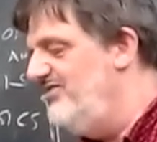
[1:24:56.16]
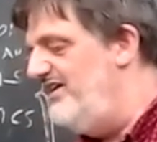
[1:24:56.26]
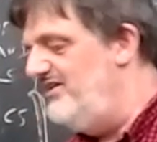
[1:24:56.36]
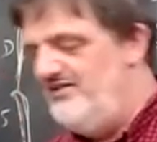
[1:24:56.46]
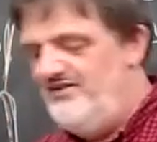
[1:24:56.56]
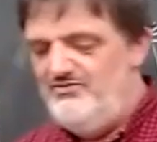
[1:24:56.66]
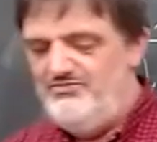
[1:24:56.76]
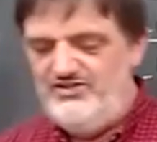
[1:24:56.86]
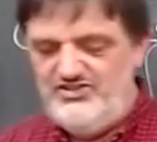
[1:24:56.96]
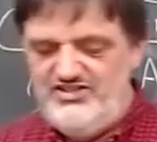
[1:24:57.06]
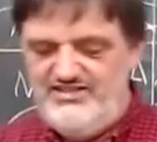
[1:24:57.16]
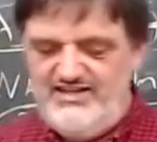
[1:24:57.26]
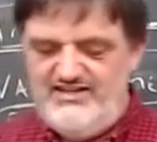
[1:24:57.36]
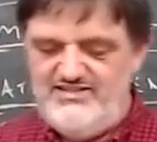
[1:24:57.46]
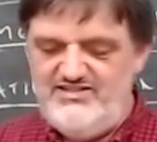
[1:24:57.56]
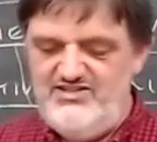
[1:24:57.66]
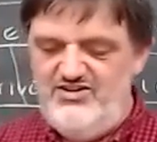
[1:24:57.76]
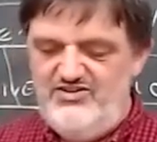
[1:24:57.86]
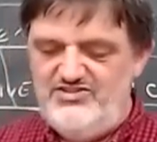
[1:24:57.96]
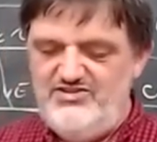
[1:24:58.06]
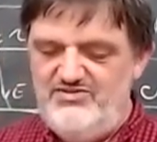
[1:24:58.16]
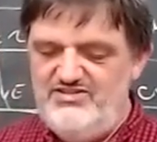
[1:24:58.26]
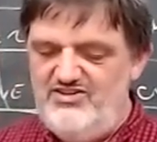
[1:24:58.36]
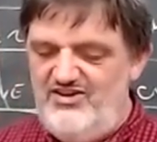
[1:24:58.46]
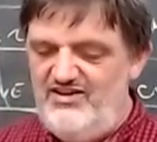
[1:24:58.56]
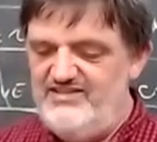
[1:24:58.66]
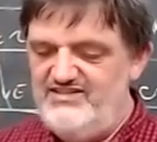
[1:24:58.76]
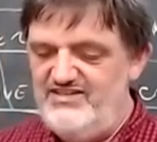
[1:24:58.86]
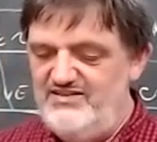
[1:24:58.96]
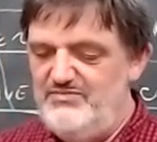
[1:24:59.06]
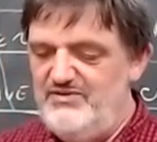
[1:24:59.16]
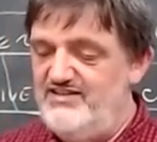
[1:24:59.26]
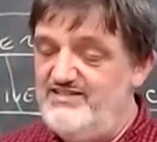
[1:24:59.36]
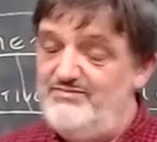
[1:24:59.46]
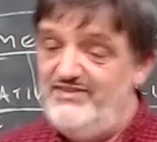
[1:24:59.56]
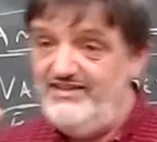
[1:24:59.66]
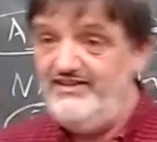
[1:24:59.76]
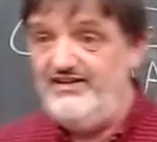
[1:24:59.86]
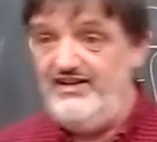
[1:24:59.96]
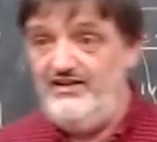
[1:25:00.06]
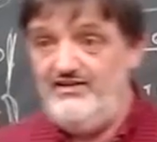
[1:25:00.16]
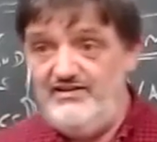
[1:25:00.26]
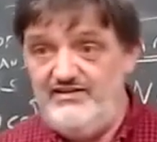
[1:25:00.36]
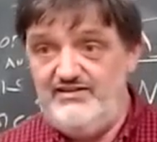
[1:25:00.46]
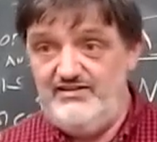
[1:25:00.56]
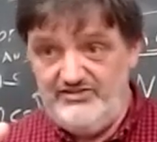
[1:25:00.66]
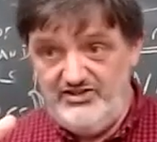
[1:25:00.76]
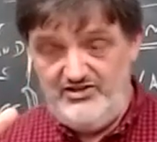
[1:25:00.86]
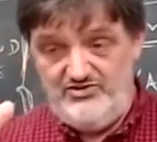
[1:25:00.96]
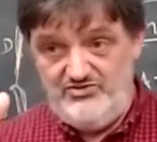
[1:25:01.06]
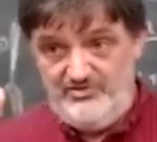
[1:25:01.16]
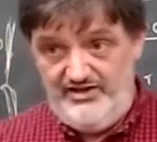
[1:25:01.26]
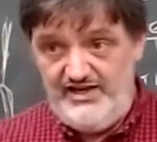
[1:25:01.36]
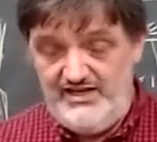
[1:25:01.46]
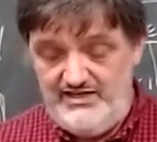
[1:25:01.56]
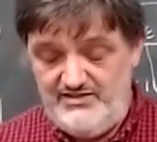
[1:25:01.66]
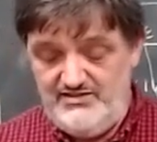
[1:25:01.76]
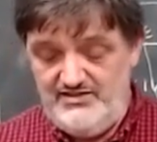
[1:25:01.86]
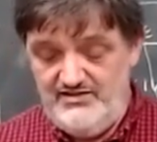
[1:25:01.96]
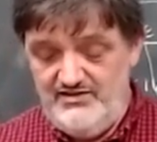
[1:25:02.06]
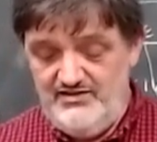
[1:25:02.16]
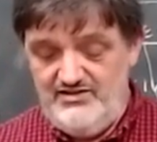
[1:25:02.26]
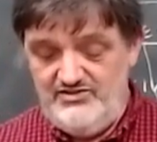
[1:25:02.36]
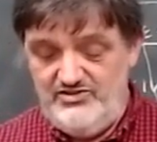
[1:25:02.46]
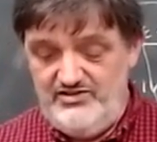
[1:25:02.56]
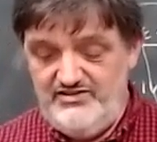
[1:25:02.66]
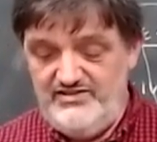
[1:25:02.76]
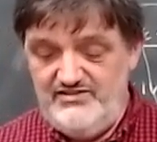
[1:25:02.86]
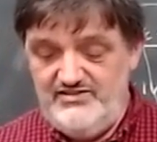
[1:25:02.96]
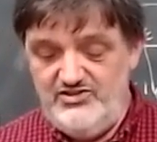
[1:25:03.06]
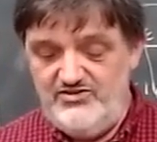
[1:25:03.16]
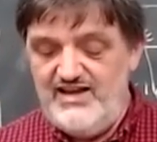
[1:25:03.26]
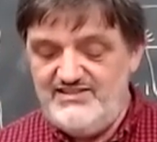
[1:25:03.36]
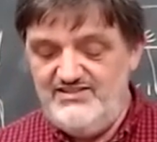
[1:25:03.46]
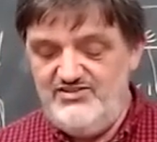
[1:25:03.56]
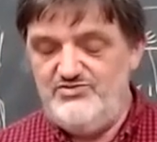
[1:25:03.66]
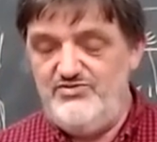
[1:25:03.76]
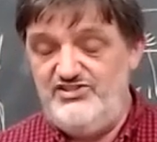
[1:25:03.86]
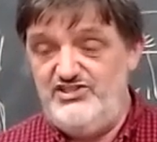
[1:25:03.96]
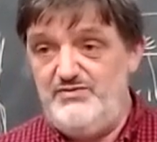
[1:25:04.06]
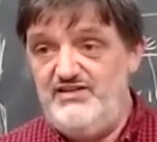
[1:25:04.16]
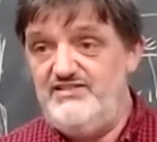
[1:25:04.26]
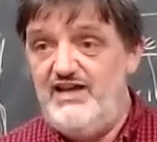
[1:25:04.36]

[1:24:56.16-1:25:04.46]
Right. But she says, you know, so as long as, because I'm thinking, you know, and you're asking those questions because